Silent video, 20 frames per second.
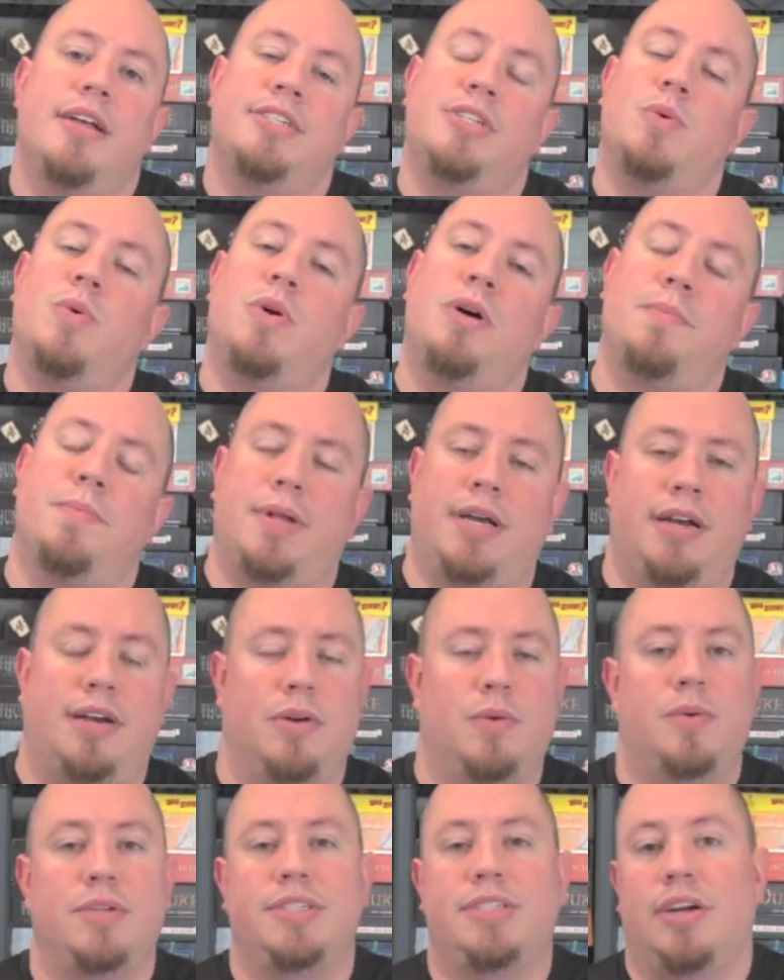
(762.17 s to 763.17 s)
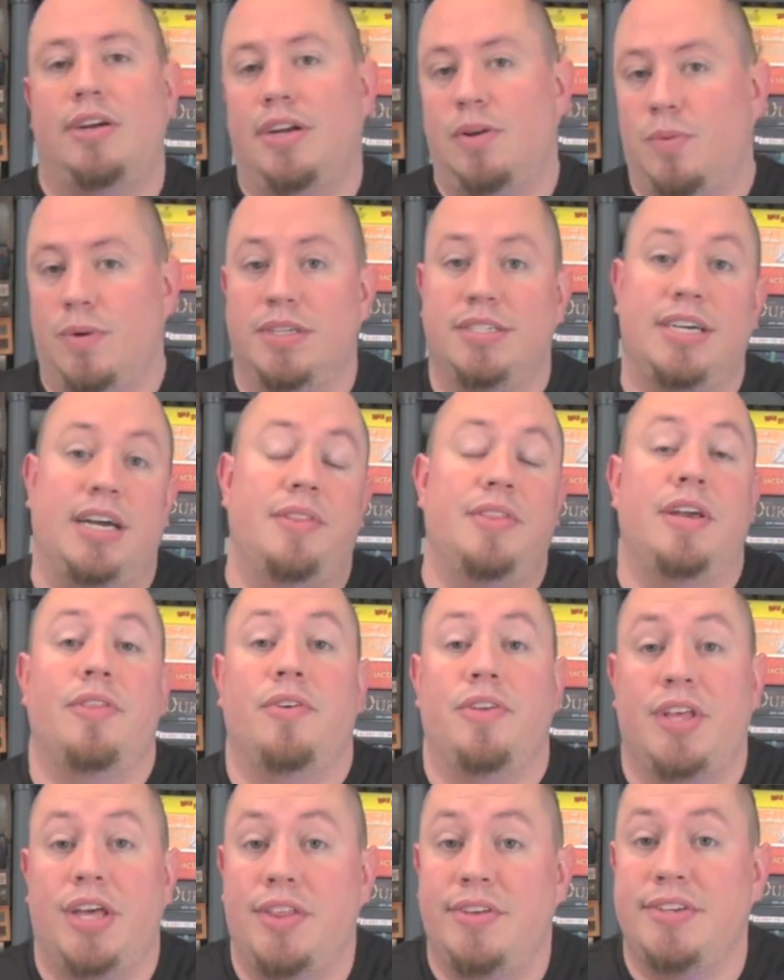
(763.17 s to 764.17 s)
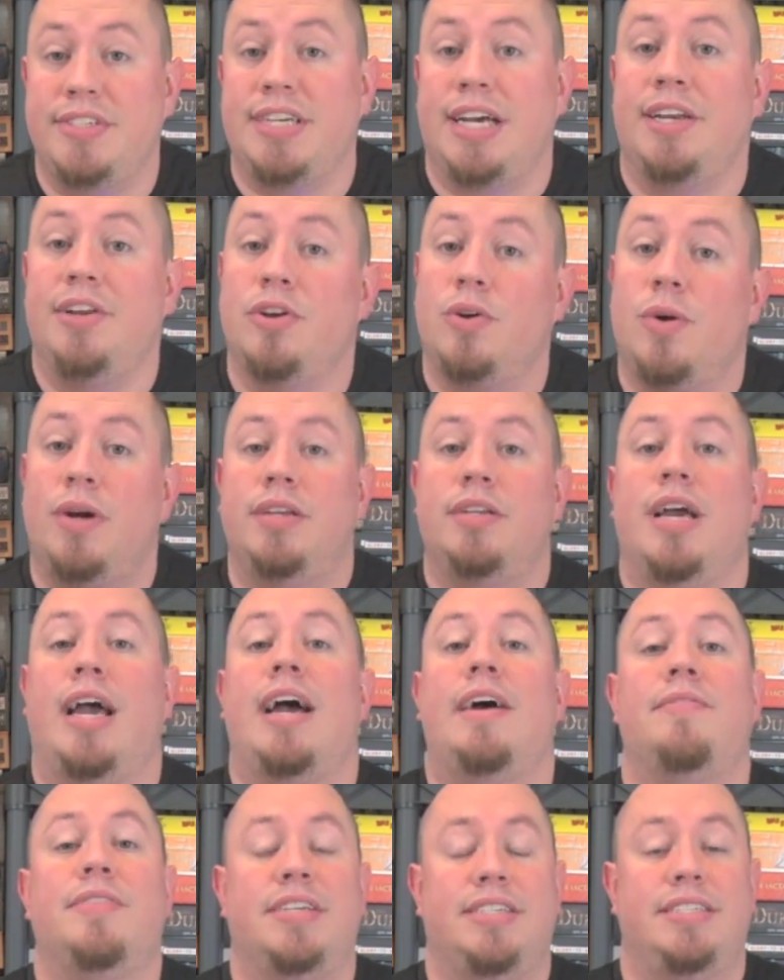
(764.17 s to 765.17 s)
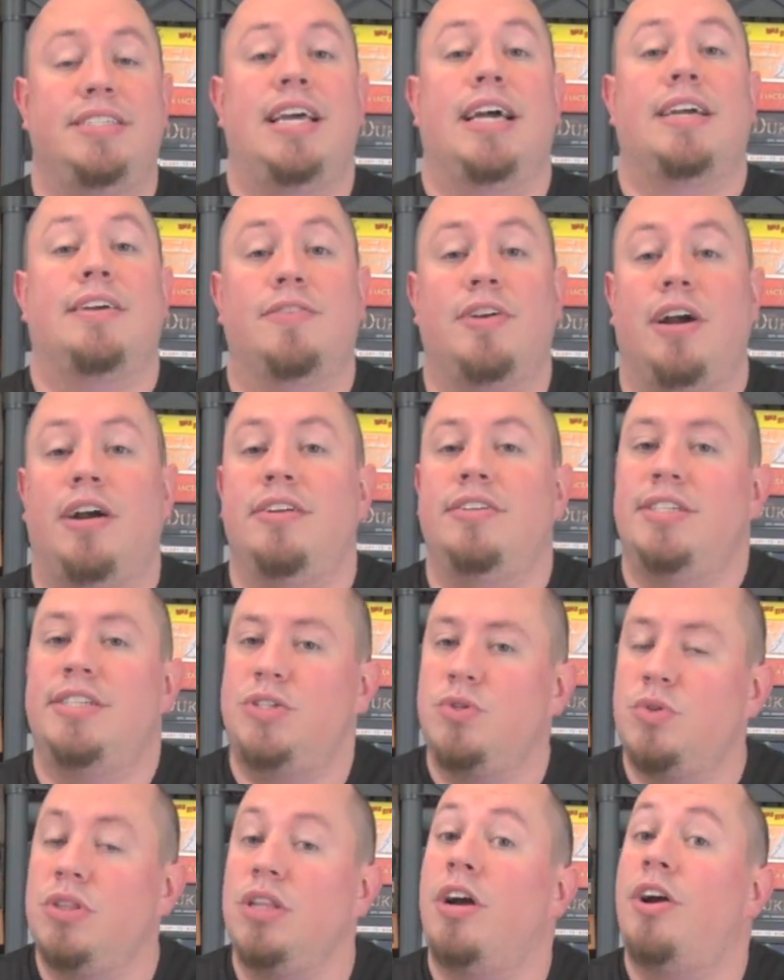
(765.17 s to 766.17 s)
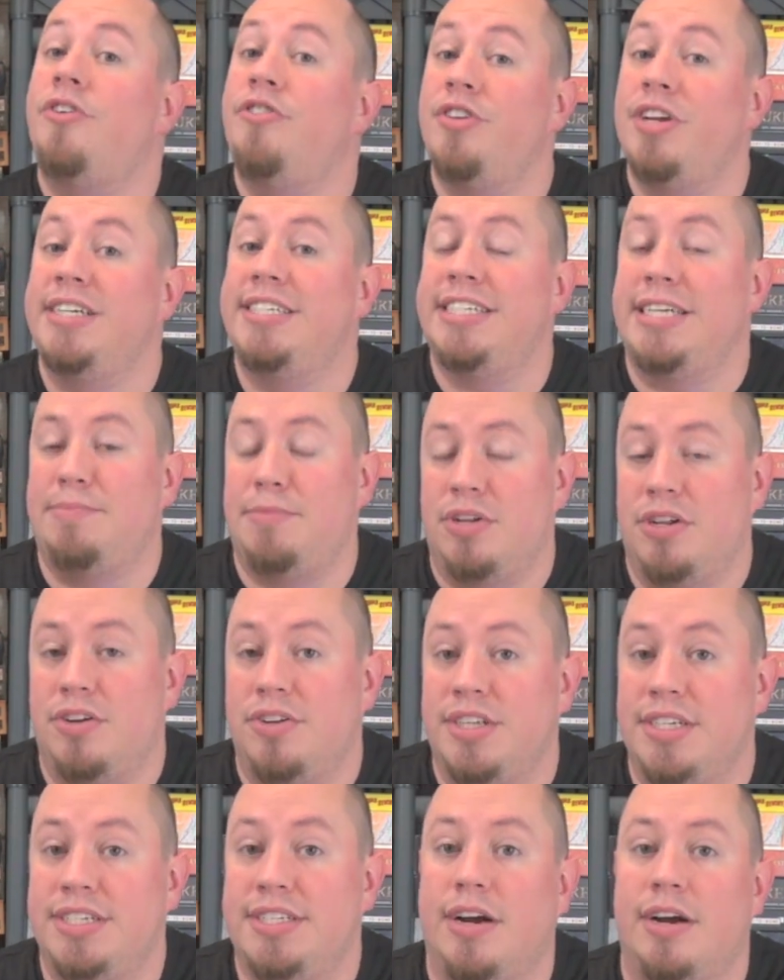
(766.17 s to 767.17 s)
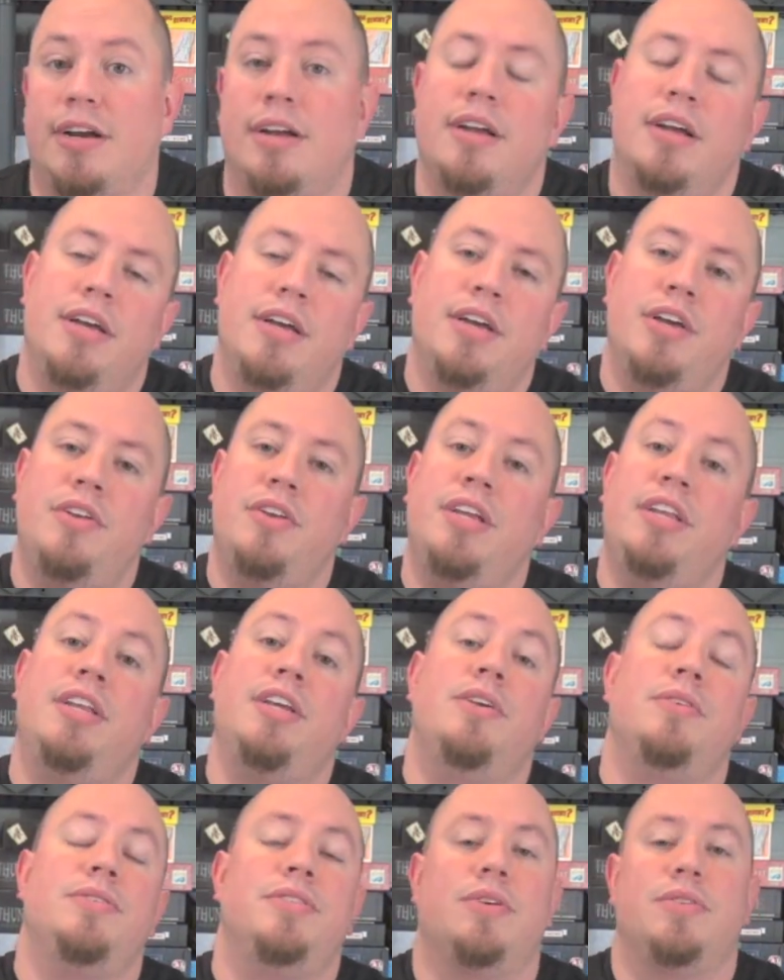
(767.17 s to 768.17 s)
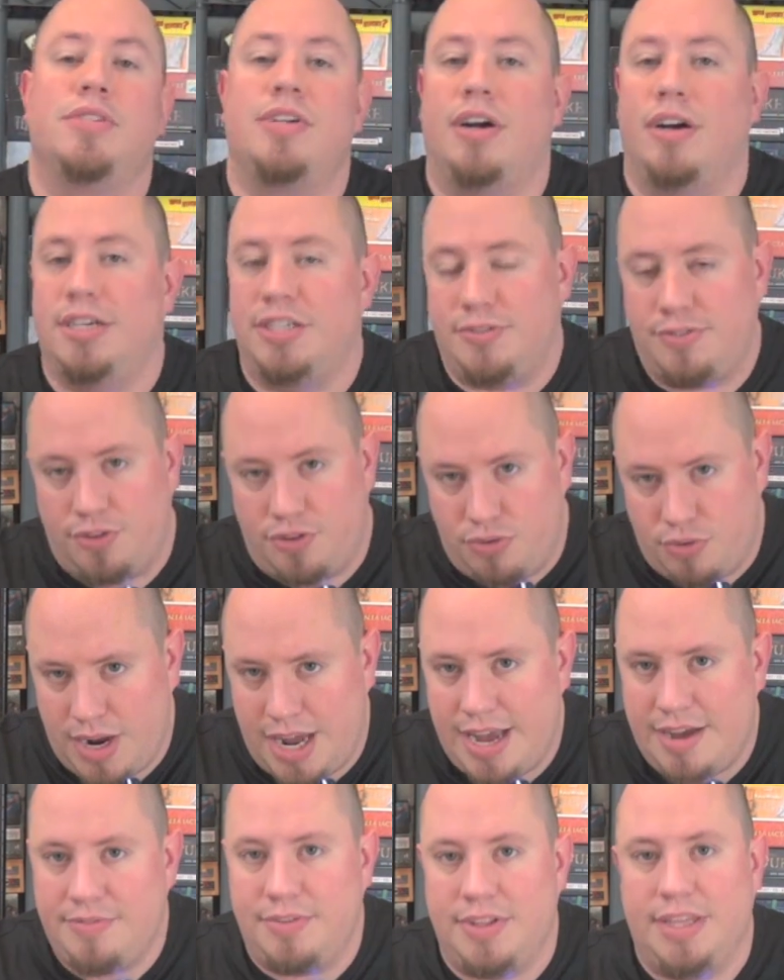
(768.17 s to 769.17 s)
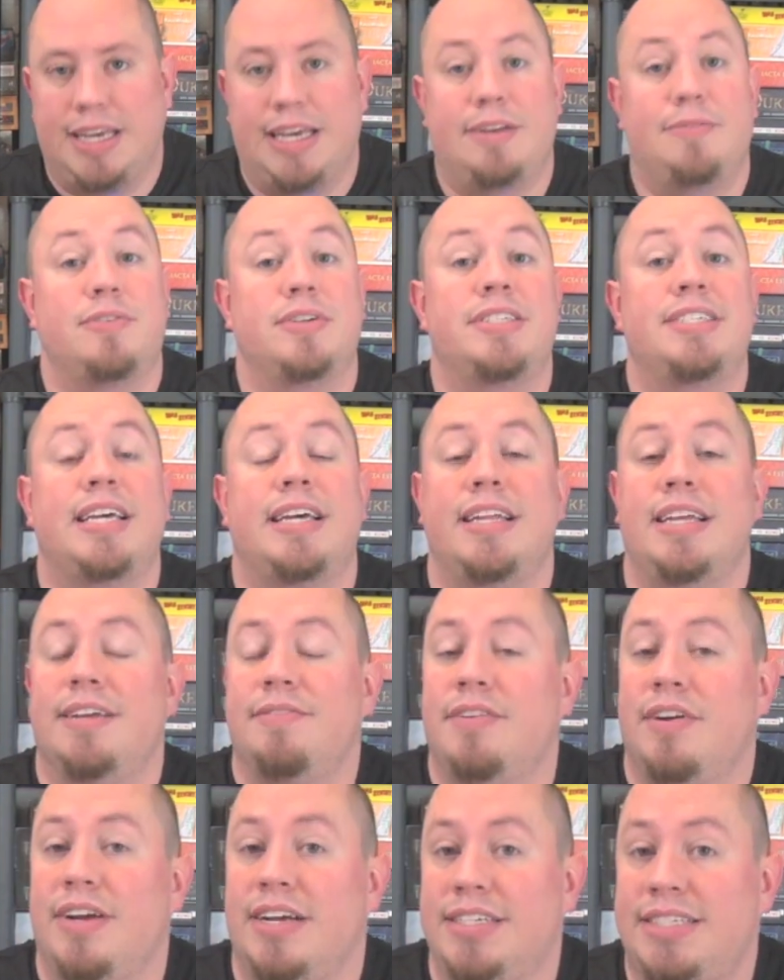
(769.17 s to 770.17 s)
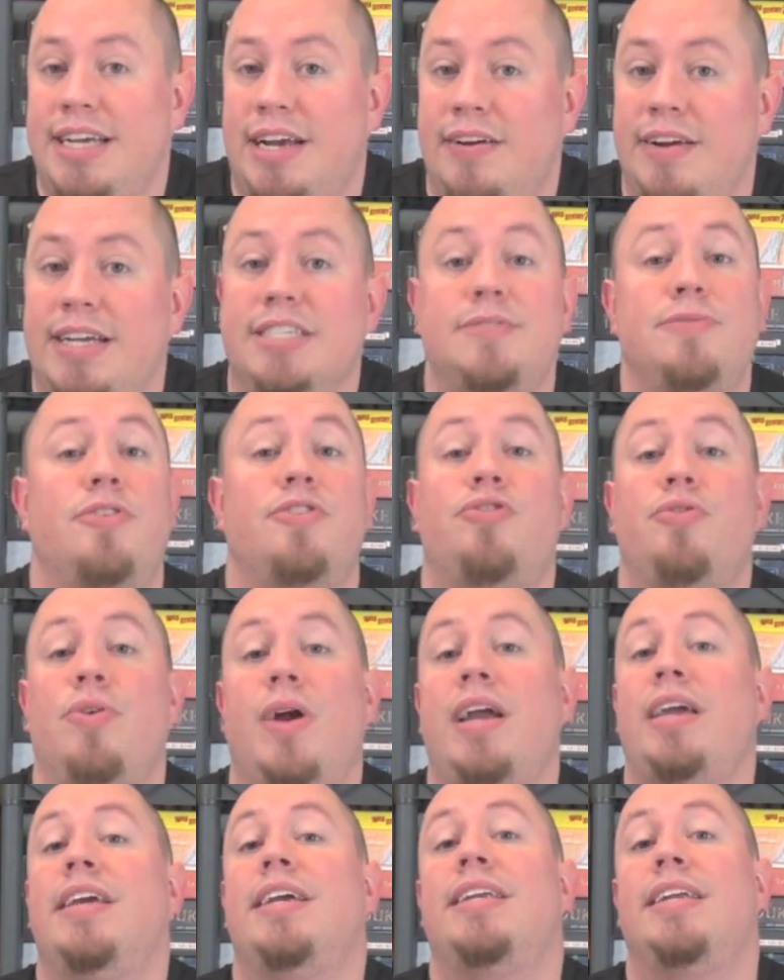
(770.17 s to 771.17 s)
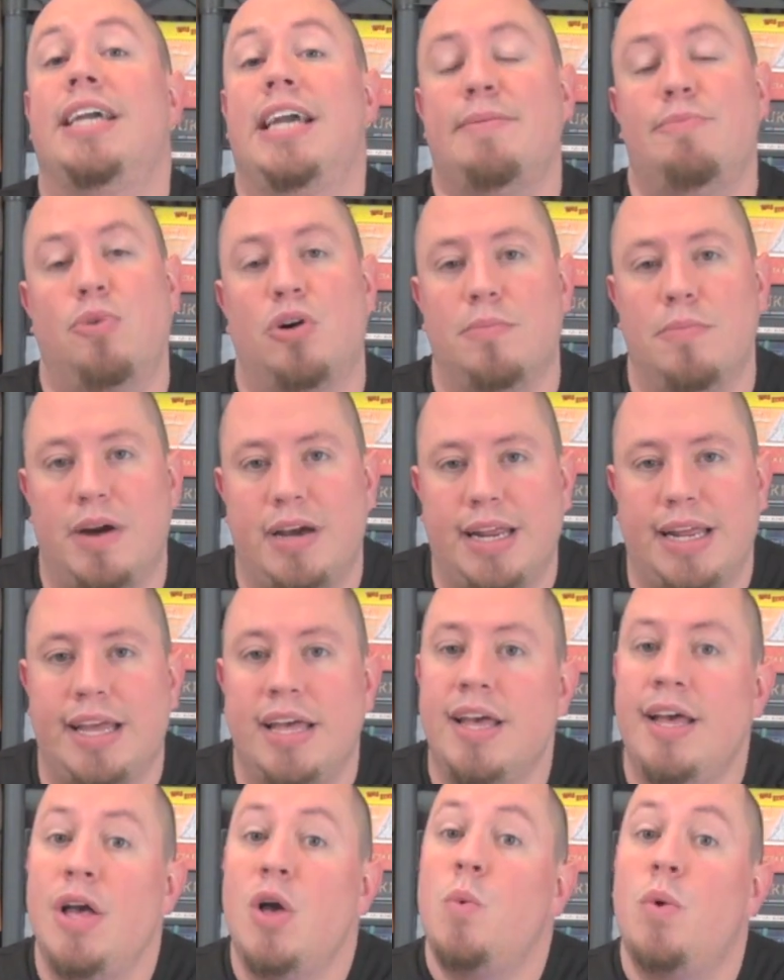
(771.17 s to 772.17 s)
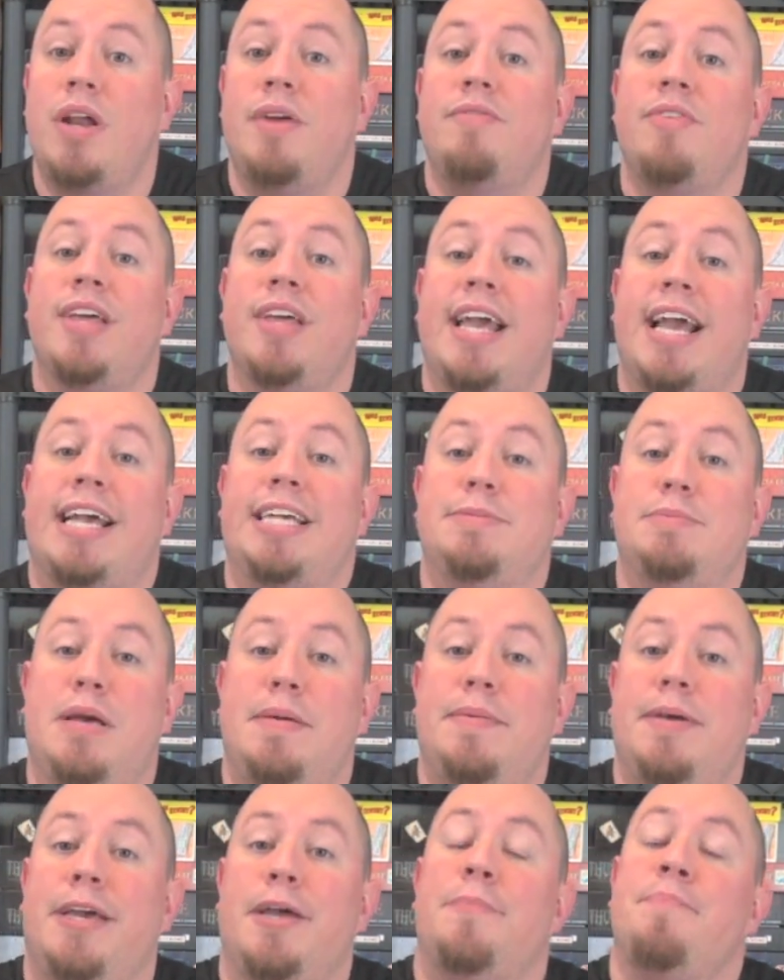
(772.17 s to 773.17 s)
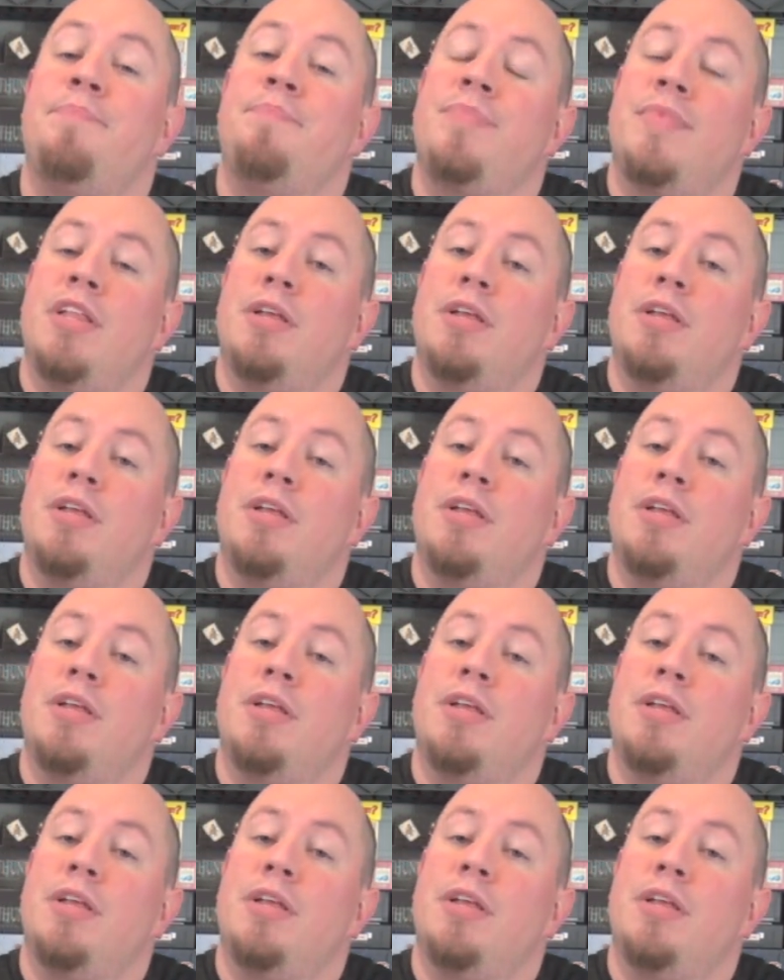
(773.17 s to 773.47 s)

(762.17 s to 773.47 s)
So one player will start on one side and the other on the other side, and you're going to have this deck of cards that's largely similar at the start. You need to use those cards for traveling and for settling various areas, for trading to get more money, whatever the case may be.